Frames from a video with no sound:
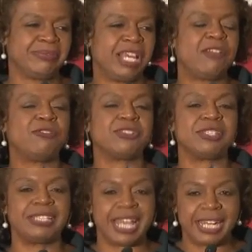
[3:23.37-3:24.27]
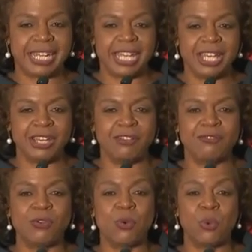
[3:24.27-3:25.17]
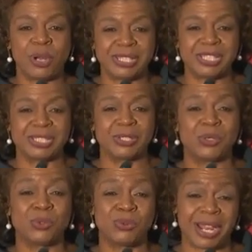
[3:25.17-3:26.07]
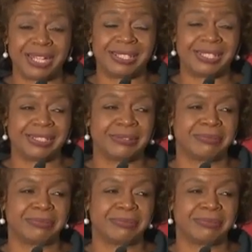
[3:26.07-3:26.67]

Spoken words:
and for standing for what's right.